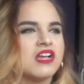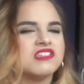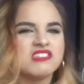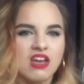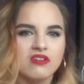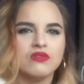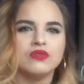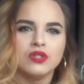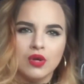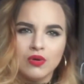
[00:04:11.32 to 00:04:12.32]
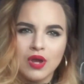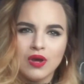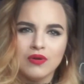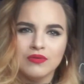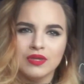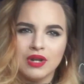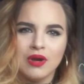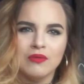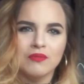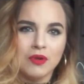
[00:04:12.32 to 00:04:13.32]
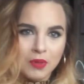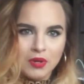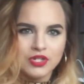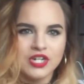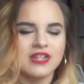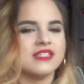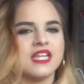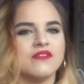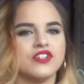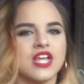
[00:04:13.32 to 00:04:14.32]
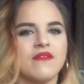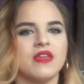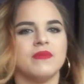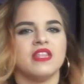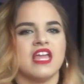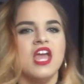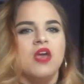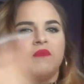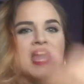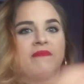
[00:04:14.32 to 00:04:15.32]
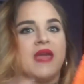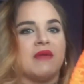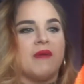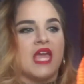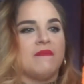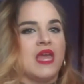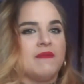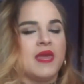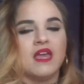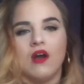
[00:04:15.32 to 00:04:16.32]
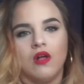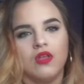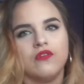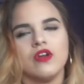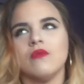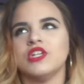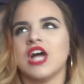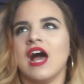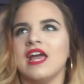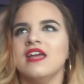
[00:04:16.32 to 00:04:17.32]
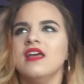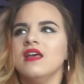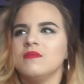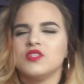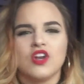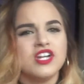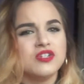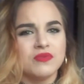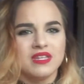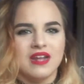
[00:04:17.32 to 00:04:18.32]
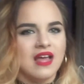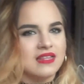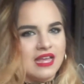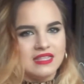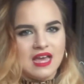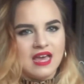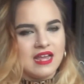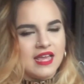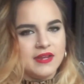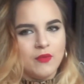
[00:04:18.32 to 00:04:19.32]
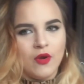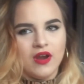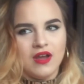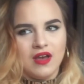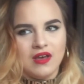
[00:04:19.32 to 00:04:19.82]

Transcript: subtle logo, you know, promotion instead of just having it be like pink, pink, pink, pink, pink all over it, which I am starting to really not like that anymore.